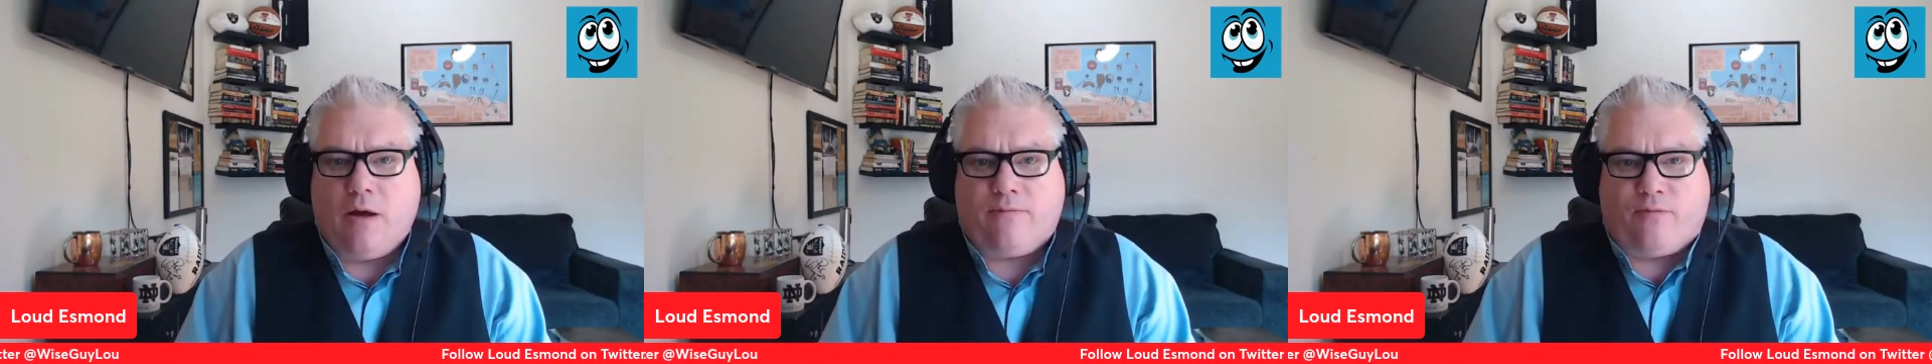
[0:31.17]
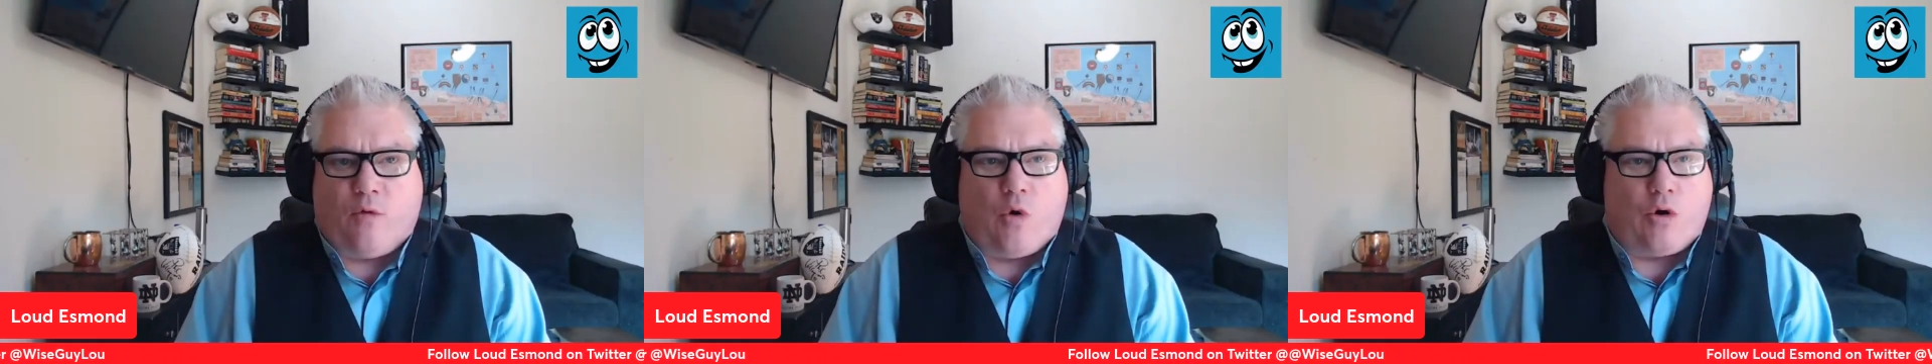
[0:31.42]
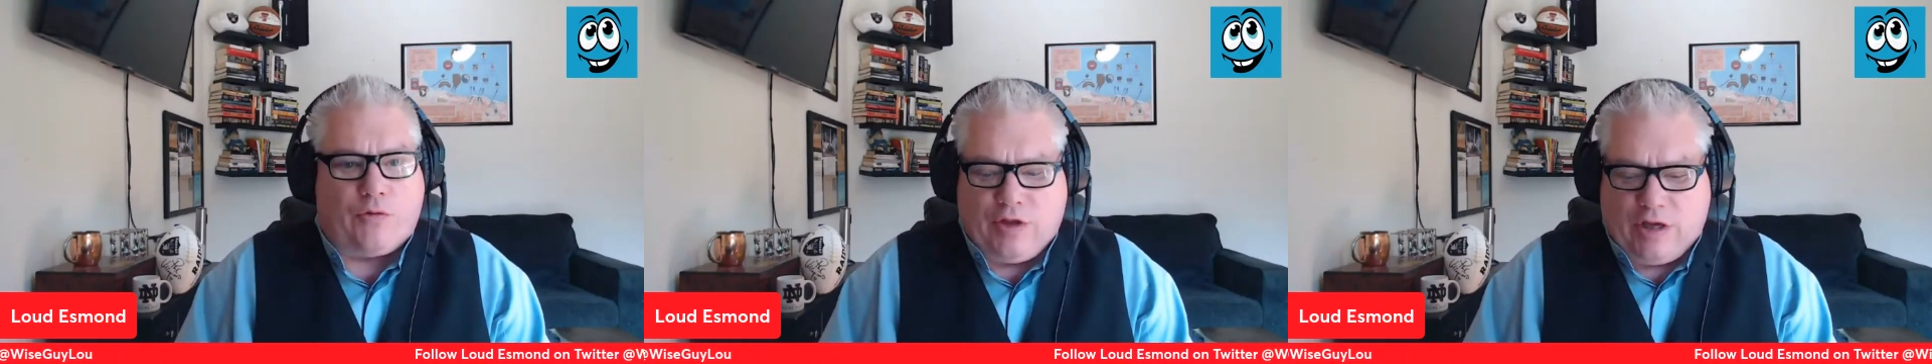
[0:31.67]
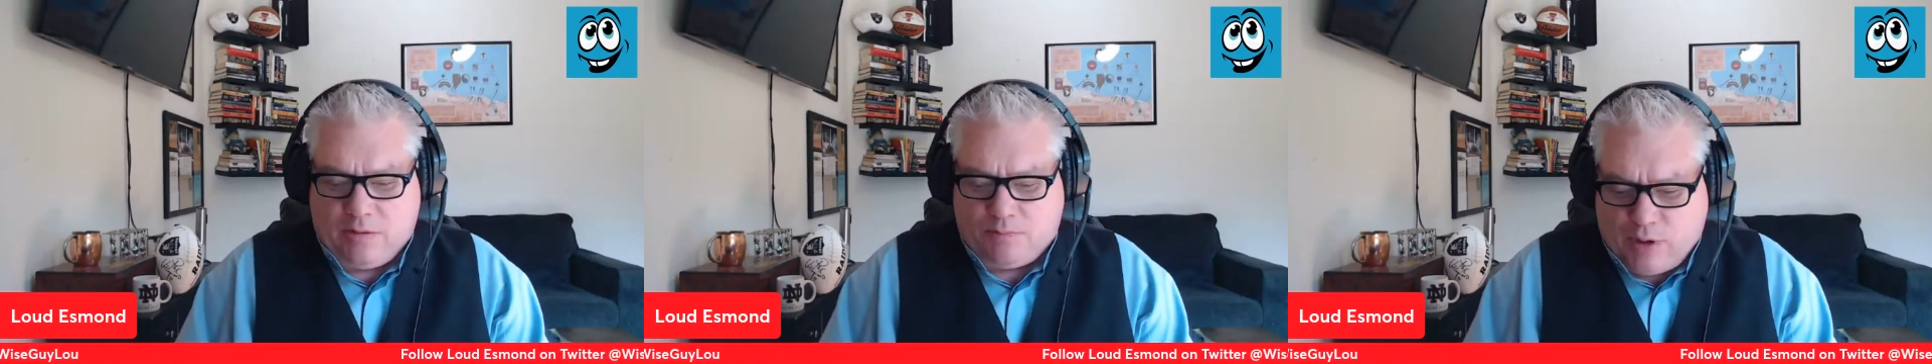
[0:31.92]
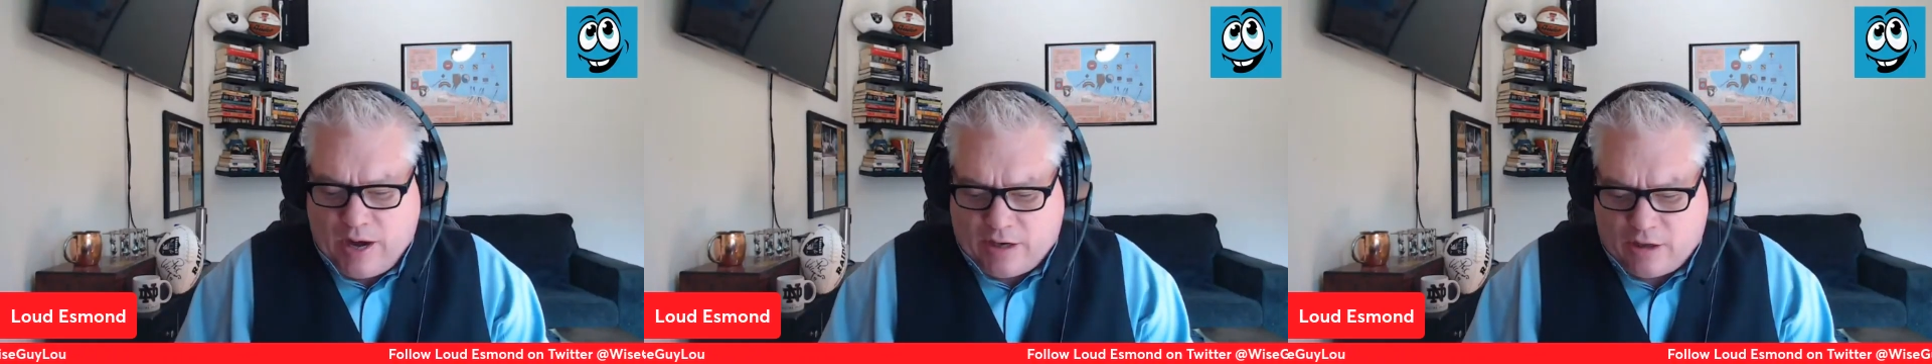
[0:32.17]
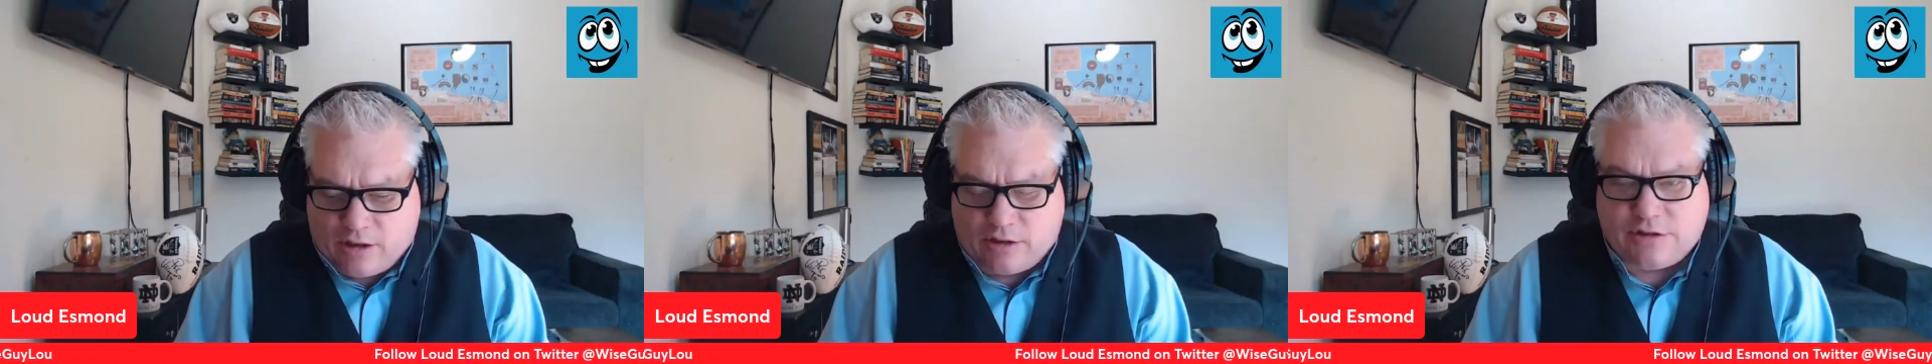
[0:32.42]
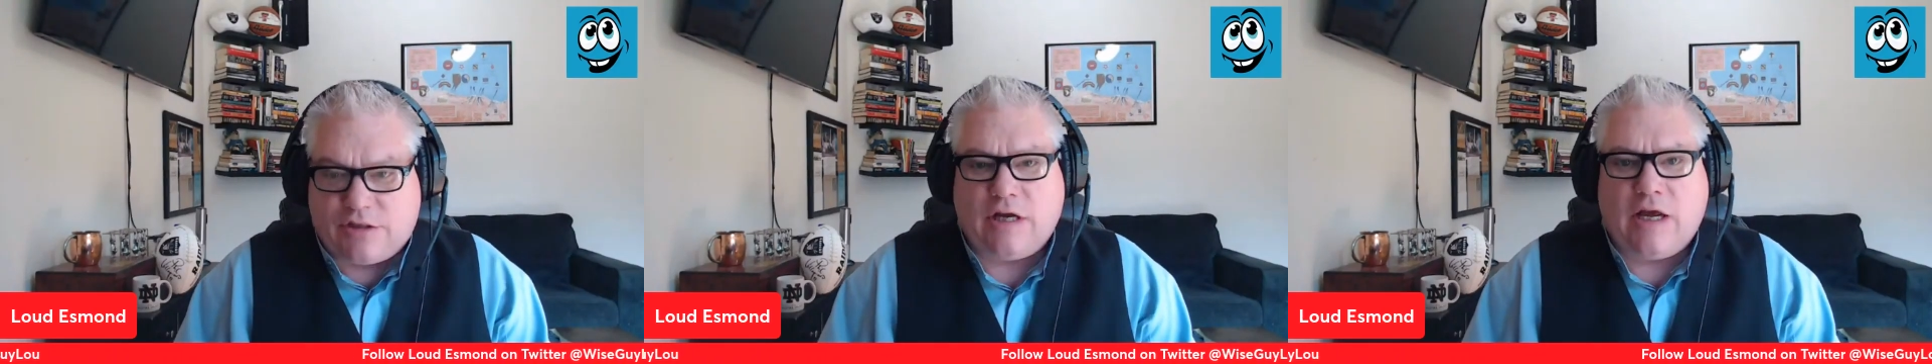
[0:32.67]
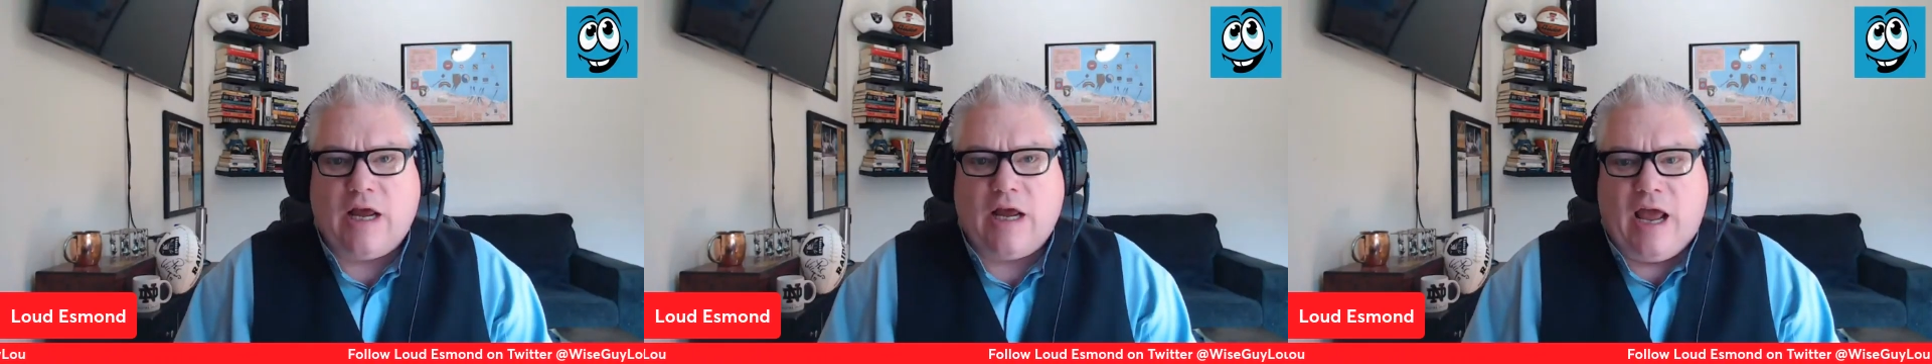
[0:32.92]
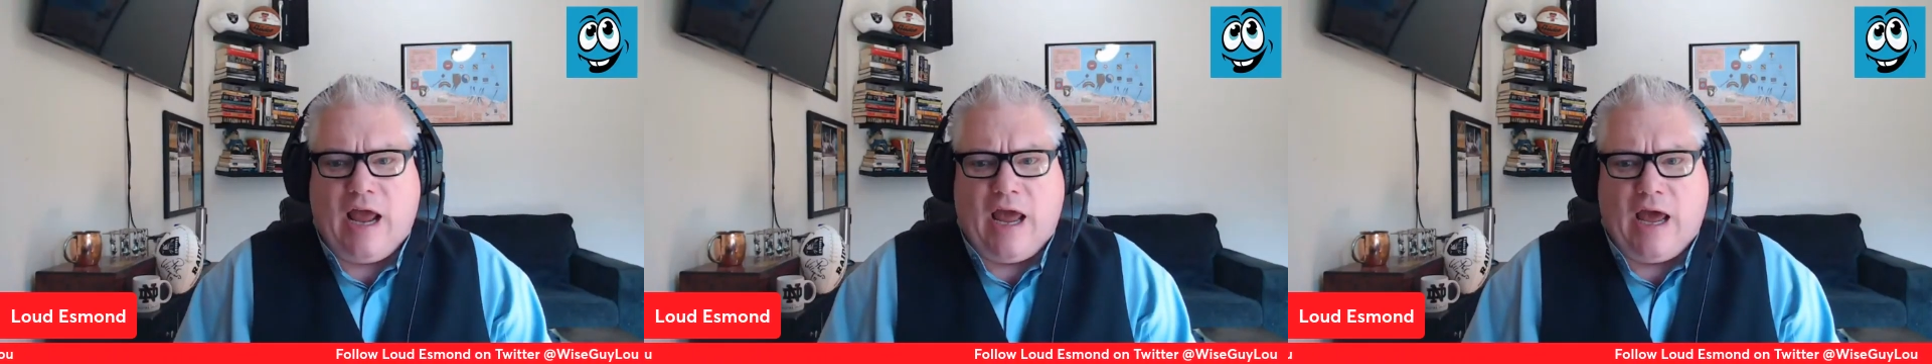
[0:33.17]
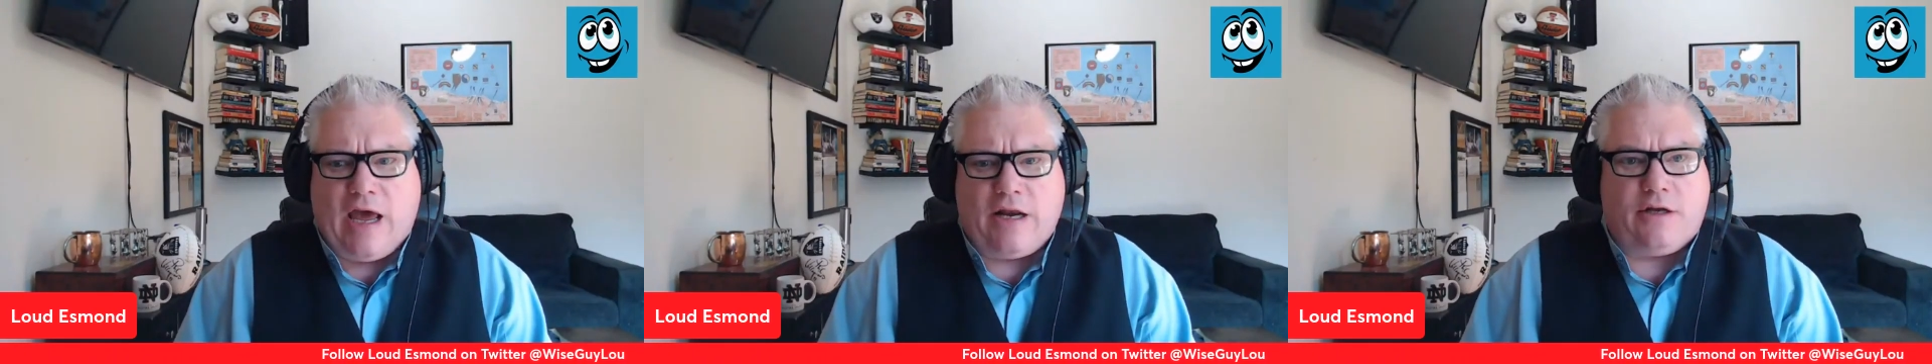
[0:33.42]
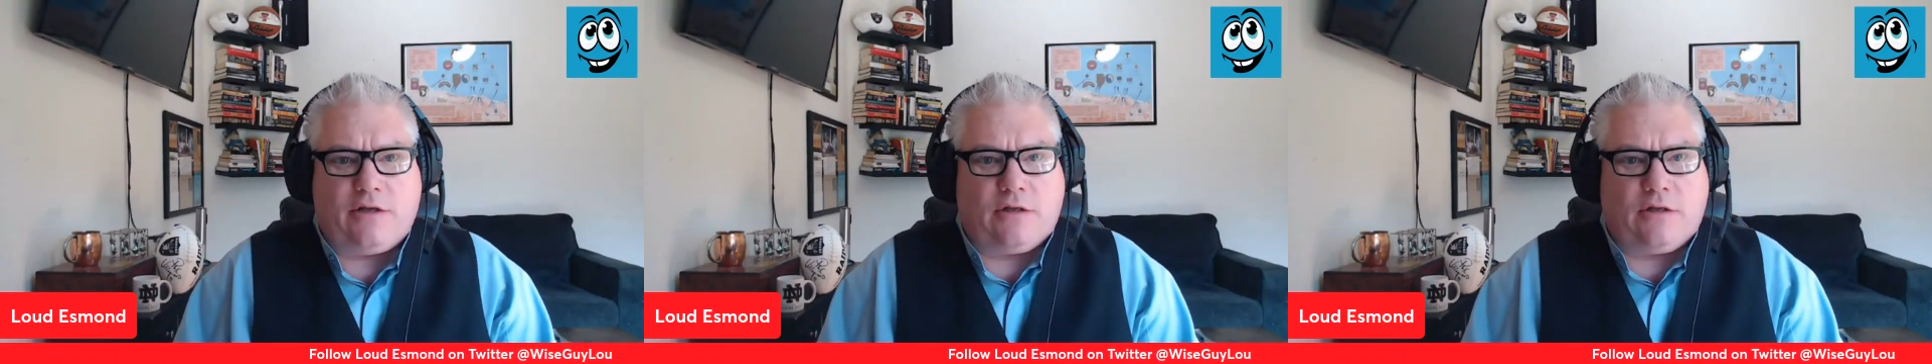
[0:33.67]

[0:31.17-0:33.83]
for the Breakers, and